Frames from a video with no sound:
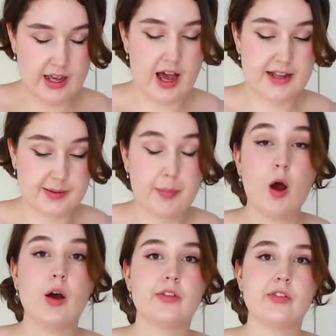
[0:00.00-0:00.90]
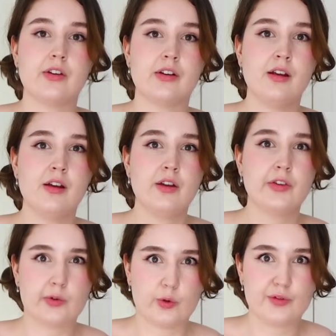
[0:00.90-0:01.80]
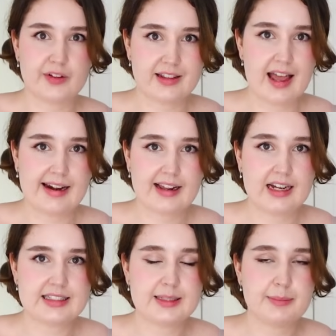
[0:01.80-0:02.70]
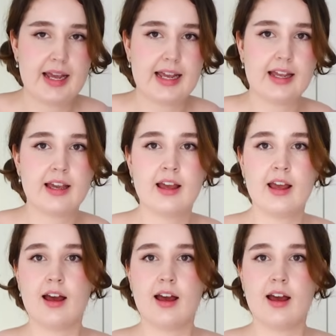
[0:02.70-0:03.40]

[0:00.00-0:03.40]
as a person, sort of a lighter colored pink.